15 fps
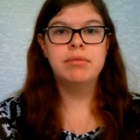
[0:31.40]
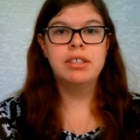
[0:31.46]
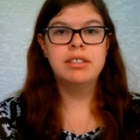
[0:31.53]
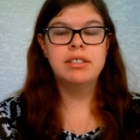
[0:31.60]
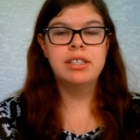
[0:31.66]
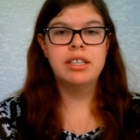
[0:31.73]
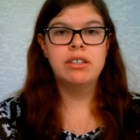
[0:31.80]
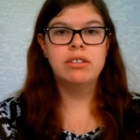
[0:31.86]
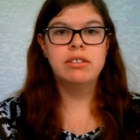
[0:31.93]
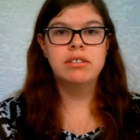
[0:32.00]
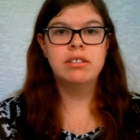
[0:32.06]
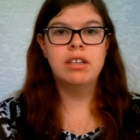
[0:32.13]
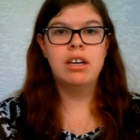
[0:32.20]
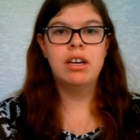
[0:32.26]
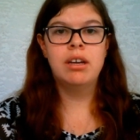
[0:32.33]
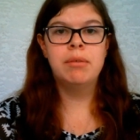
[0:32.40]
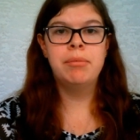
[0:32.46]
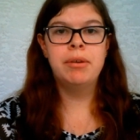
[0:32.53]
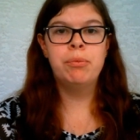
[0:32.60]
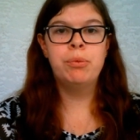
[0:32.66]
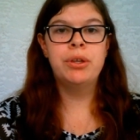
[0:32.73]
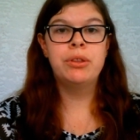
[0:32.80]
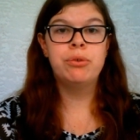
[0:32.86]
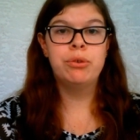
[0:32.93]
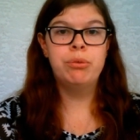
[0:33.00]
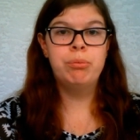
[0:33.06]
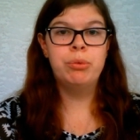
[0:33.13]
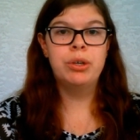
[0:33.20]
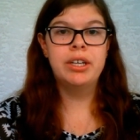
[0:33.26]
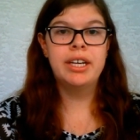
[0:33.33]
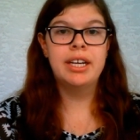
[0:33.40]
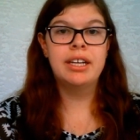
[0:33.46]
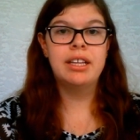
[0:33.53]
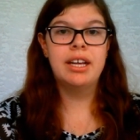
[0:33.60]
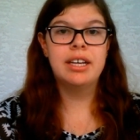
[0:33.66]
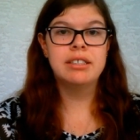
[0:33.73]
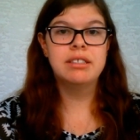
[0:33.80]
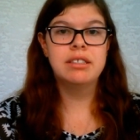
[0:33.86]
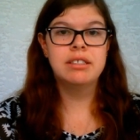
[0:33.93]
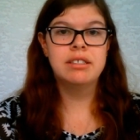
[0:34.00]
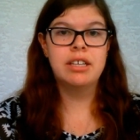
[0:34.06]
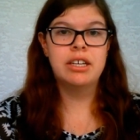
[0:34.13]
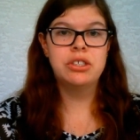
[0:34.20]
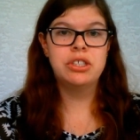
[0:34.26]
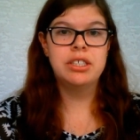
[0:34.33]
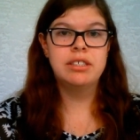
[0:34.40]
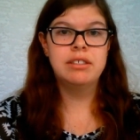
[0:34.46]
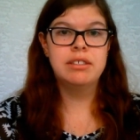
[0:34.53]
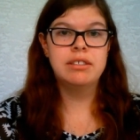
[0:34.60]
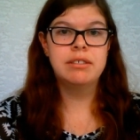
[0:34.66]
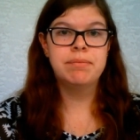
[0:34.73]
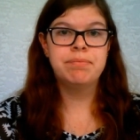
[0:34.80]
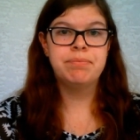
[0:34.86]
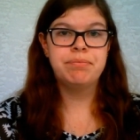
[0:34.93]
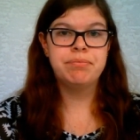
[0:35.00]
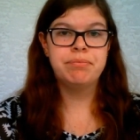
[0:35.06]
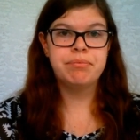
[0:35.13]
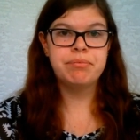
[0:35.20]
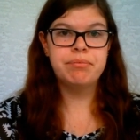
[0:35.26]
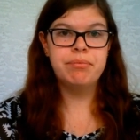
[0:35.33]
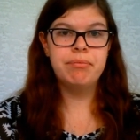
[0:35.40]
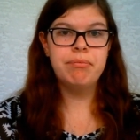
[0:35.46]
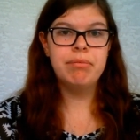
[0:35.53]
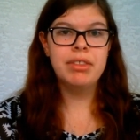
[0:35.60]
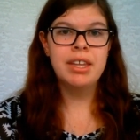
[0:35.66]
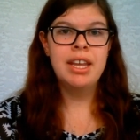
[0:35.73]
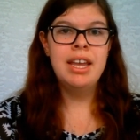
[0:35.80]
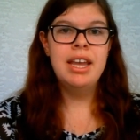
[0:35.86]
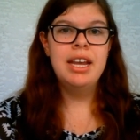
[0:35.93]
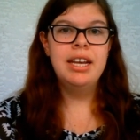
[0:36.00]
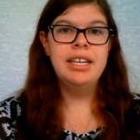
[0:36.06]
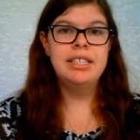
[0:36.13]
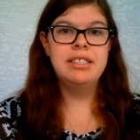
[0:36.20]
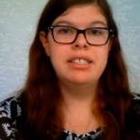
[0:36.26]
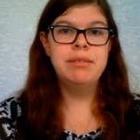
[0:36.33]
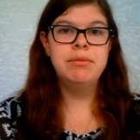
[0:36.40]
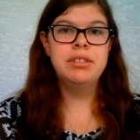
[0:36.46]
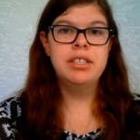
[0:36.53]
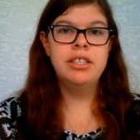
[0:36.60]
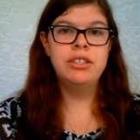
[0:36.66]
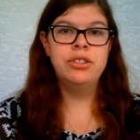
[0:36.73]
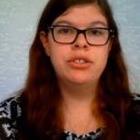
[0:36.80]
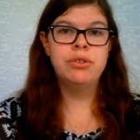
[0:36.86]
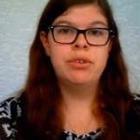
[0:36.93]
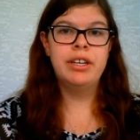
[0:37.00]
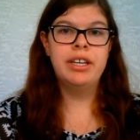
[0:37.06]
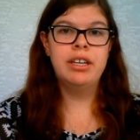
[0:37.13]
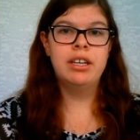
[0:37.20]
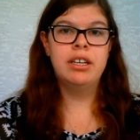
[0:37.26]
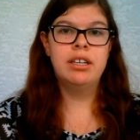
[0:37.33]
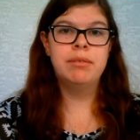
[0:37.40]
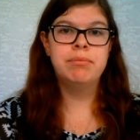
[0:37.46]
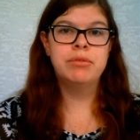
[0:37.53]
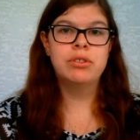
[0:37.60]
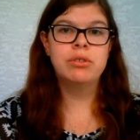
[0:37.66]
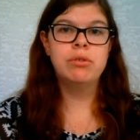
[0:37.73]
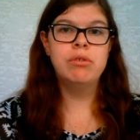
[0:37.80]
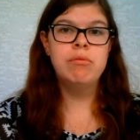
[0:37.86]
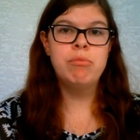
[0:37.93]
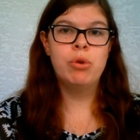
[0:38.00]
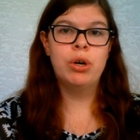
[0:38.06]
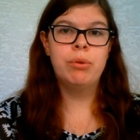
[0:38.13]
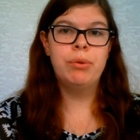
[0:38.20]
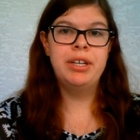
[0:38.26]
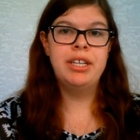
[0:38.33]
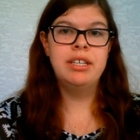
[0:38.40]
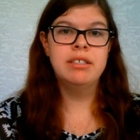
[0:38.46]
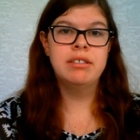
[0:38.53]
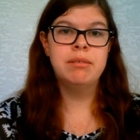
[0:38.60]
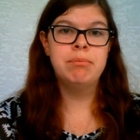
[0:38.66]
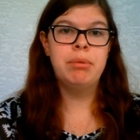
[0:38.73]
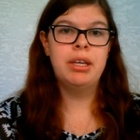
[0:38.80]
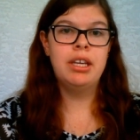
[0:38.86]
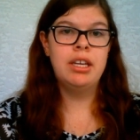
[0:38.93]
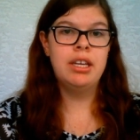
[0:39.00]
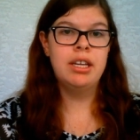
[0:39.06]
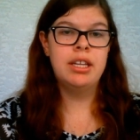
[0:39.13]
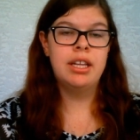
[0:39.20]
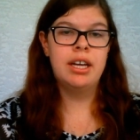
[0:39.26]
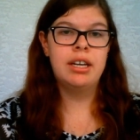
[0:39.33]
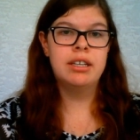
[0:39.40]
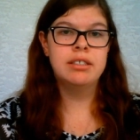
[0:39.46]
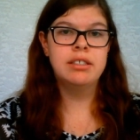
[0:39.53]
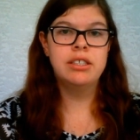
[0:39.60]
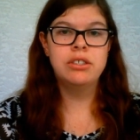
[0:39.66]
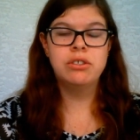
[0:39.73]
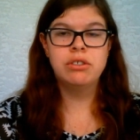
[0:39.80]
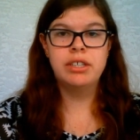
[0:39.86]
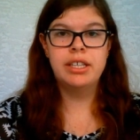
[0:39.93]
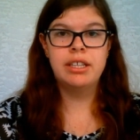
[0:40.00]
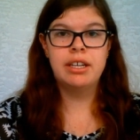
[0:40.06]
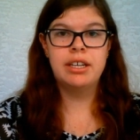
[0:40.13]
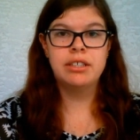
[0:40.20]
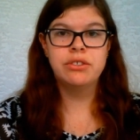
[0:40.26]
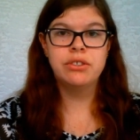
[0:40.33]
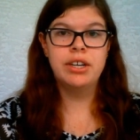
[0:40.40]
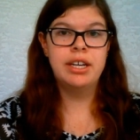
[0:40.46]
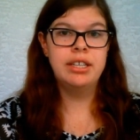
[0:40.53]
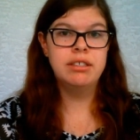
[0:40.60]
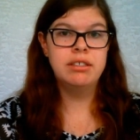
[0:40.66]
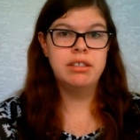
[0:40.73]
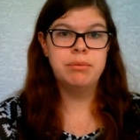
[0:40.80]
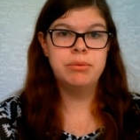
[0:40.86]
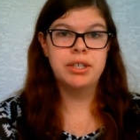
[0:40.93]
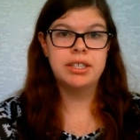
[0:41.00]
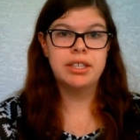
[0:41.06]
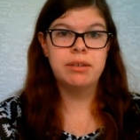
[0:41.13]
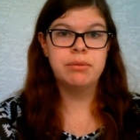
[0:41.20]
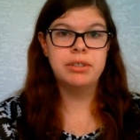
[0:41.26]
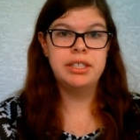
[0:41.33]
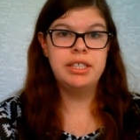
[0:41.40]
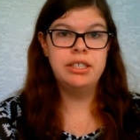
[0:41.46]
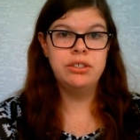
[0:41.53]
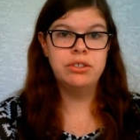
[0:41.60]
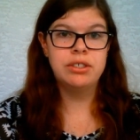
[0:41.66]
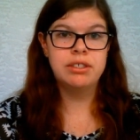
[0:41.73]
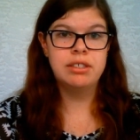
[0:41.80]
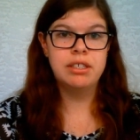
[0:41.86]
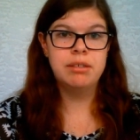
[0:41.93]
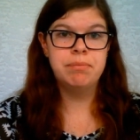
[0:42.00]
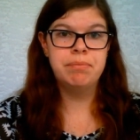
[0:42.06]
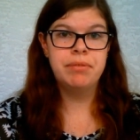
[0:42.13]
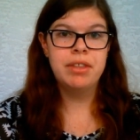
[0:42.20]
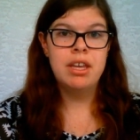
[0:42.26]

skills with group work and class discussions. He seems to enjoy school more when he is in PE class, history class, or any subject that really interests him.